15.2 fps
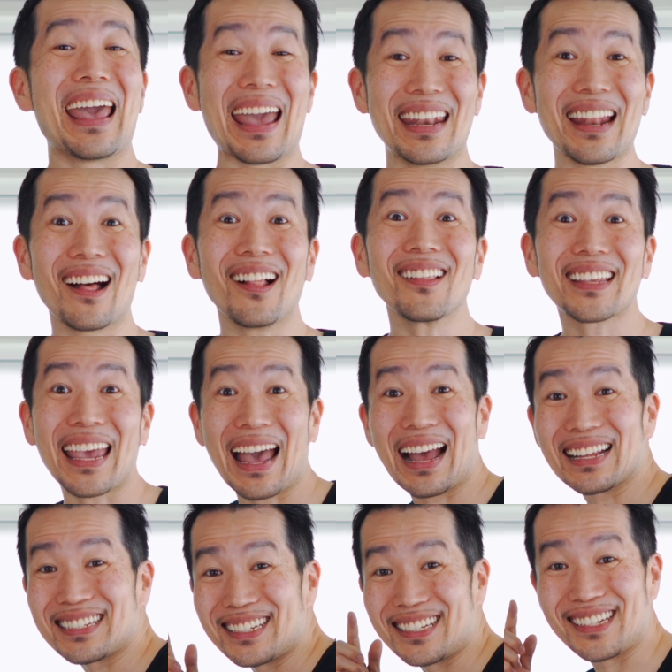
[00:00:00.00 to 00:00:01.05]
And I'll
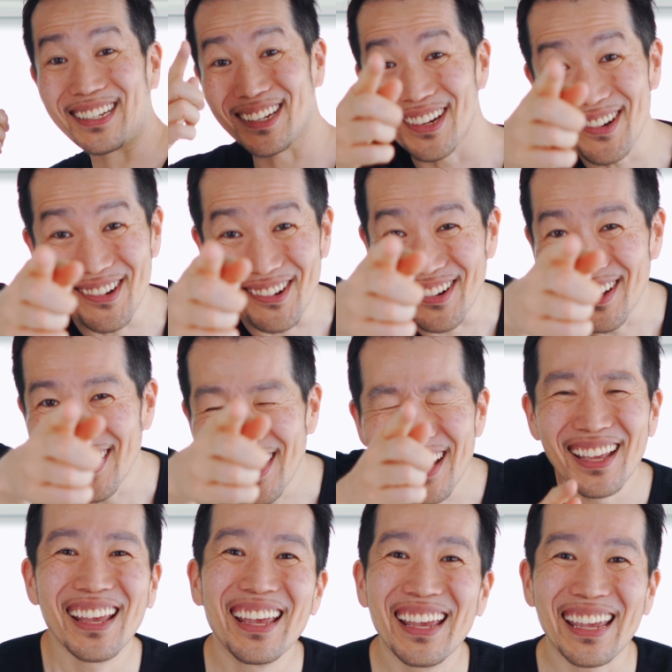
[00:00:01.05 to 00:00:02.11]
catch you
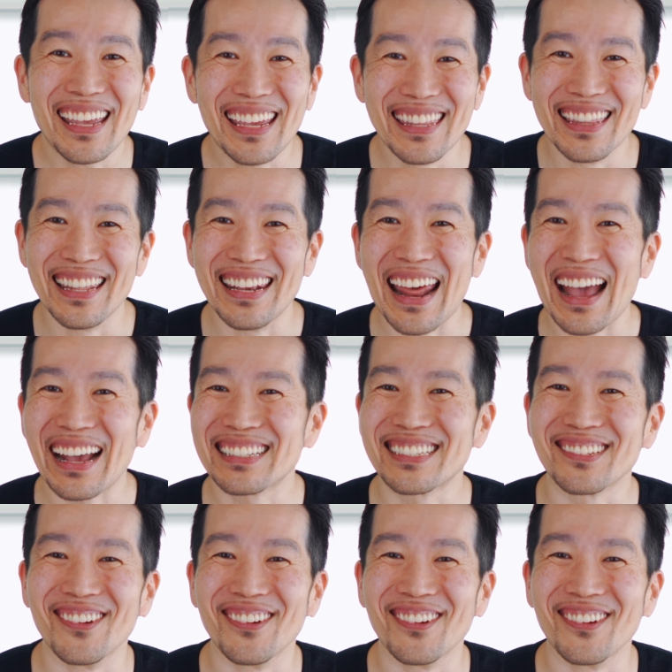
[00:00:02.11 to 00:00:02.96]
in the next